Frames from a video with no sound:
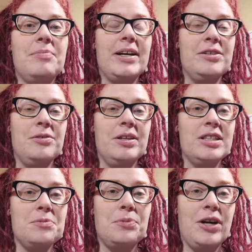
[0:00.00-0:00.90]
by doing
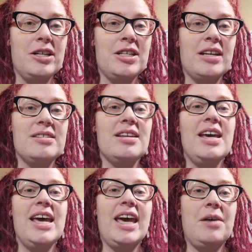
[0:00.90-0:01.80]
this project.
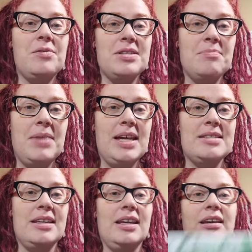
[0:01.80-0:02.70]
It was
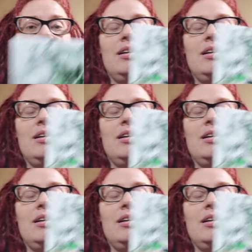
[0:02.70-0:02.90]
amazing.